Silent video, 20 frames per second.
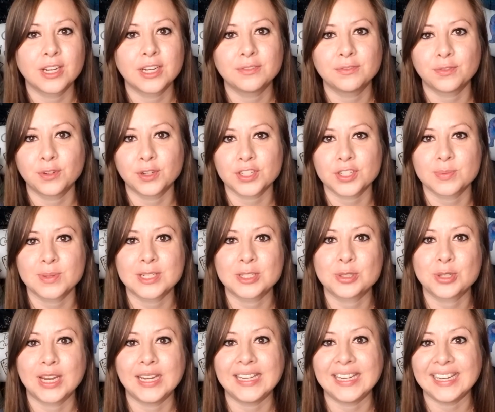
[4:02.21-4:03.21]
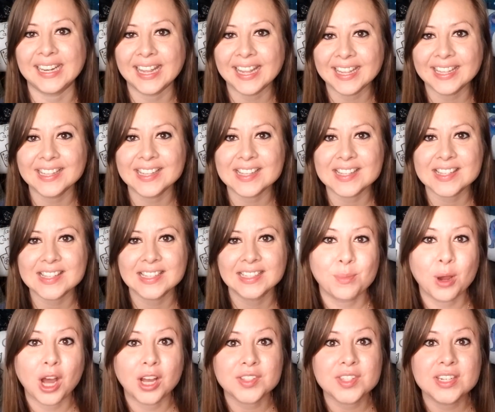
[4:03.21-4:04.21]
reinforcement training is.
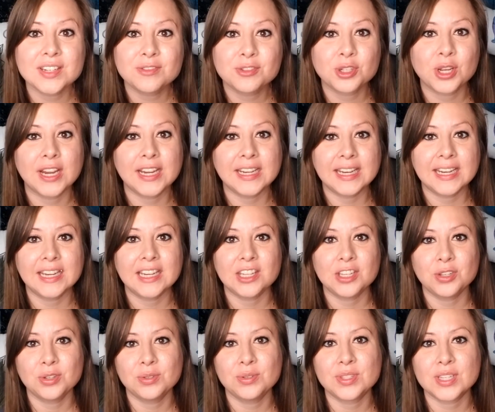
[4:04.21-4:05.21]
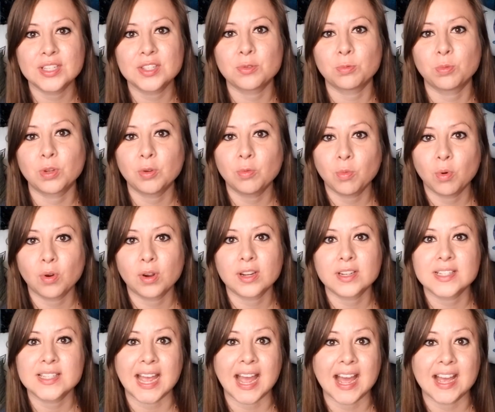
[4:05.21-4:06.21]
Positive training uses
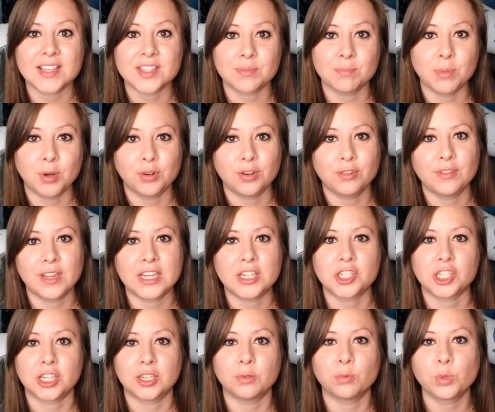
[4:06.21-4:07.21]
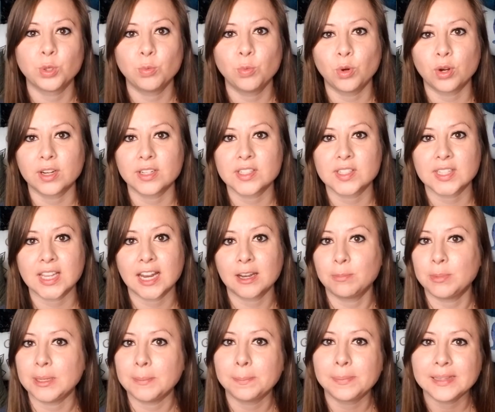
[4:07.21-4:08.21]
rewards as motivation. Rewards can
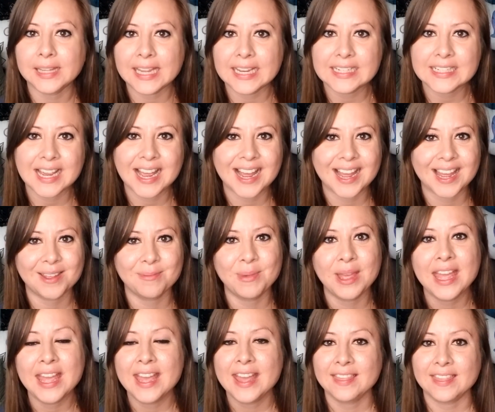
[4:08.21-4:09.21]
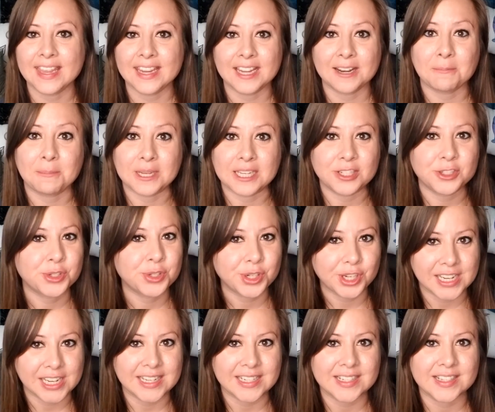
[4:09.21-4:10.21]
be playtime, they can be
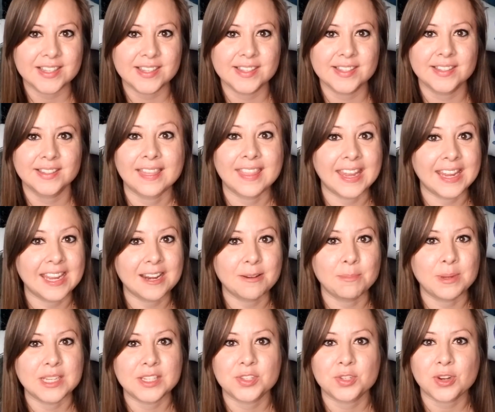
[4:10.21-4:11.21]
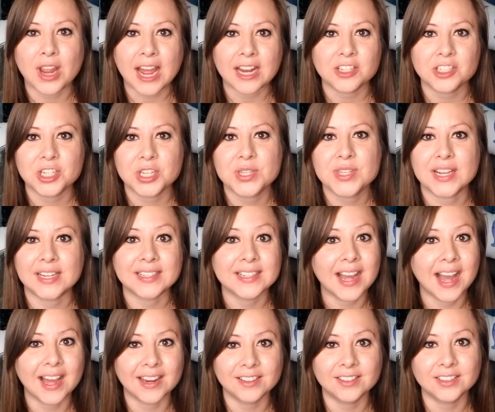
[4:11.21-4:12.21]
treats, they can be scratches and
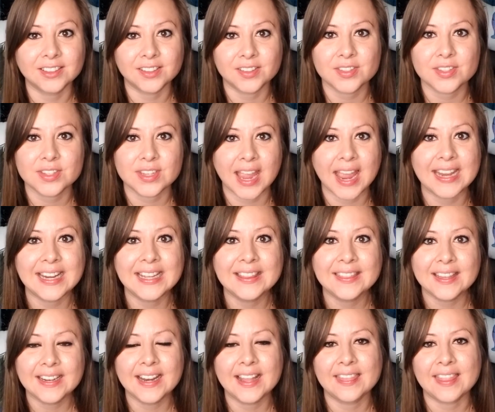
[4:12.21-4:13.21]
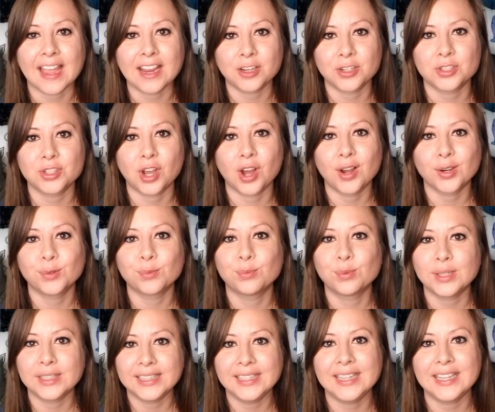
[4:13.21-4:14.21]
cuddles, anything that your dog
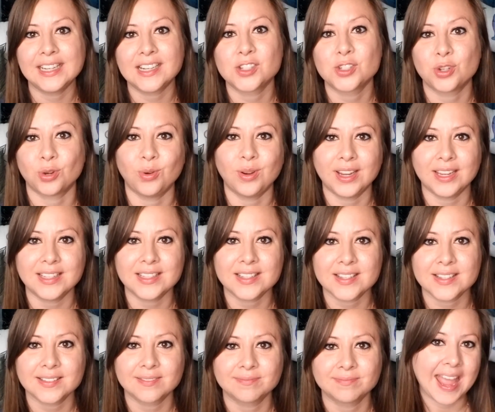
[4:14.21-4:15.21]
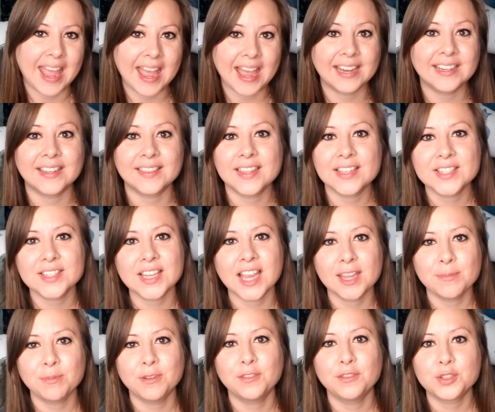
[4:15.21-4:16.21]
really enjoys. And this
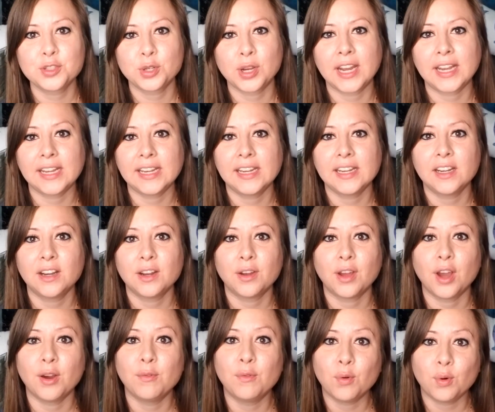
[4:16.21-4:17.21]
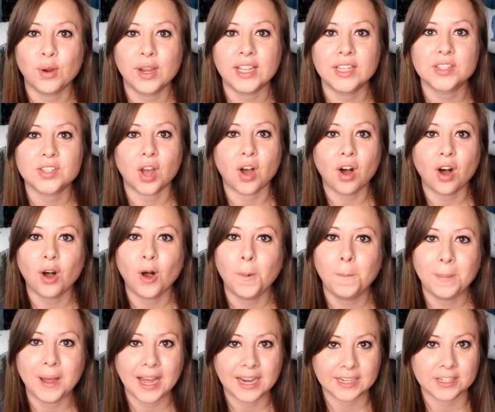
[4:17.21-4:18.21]
type of a training avoids all
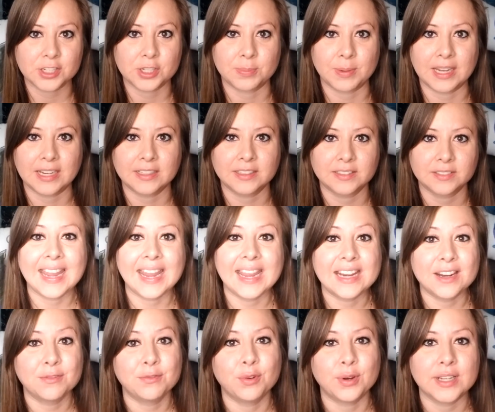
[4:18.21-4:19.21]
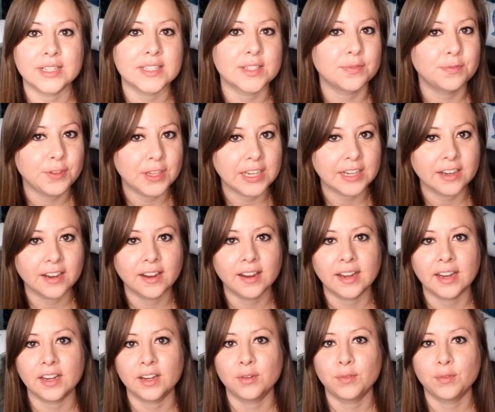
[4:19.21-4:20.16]
punishment. It avoids fear, it